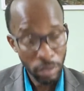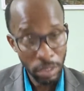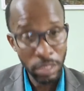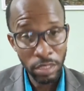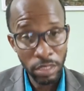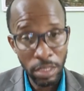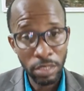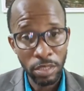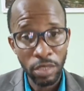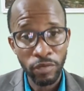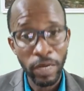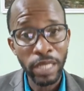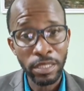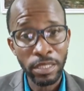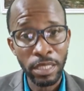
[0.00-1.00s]
in Says
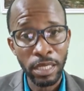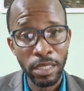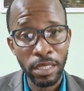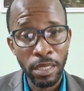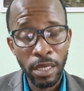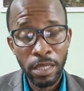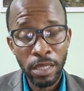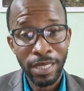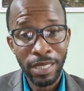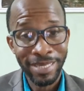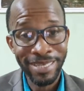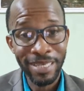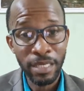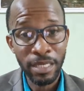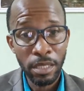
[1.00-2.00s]
Gunrad said that
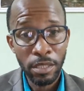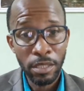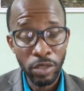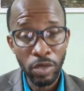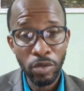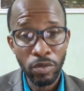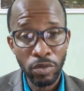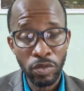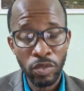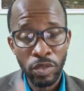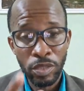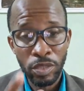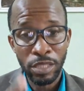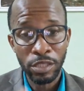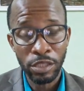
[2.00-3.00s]
he knows
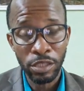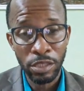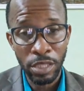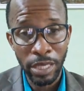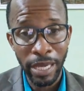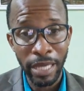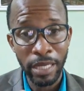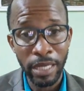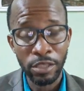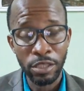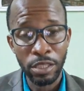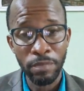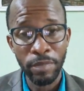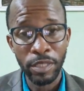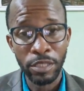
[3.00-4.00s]
that the Guyana Election
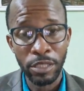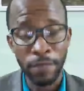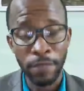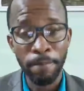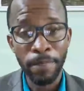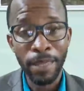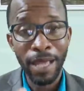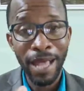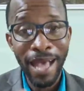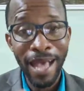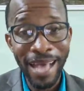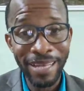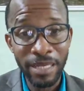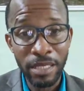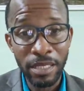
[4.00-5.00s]
Commission
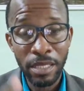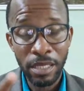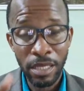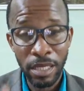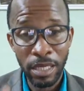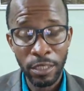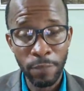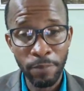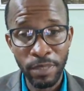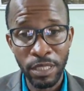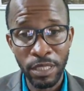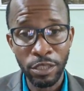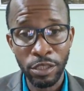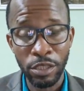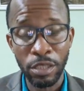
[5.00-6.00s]
had in its
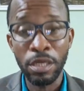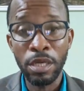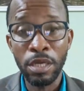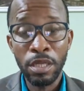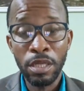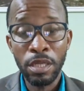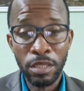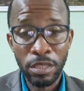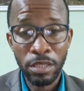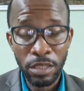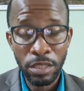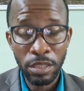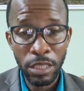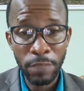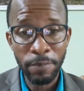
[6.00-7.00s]
possession the
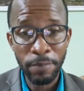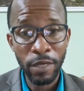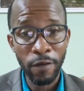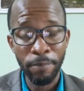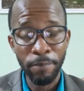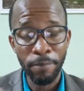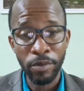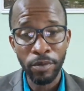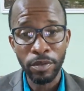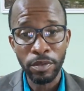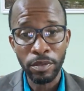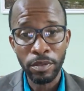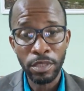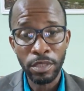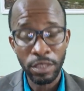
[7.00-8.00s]
statements of
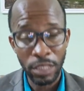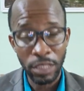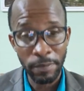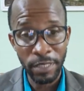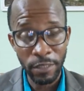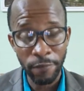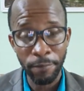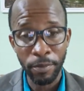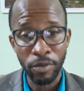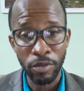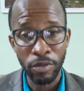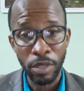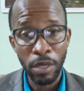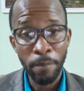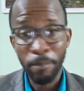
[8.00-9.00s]
poll,
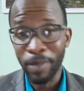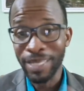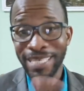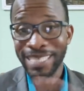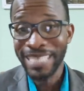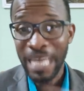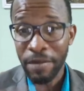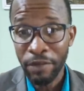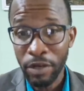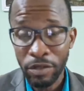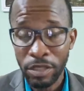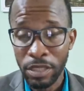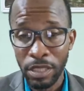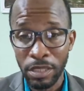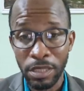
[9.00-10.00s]
but he never looked
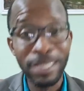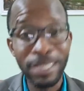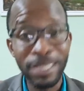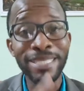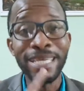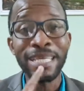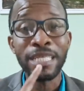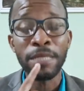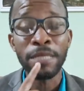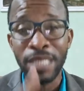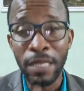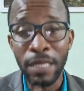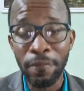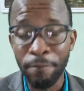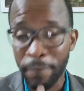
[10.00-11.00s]
at it. He said it
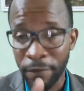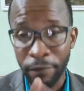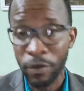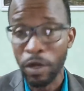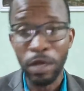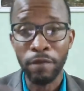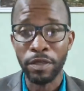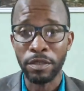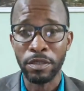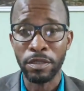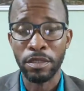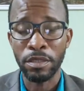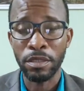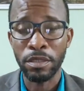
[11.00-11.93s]
himself before all of us.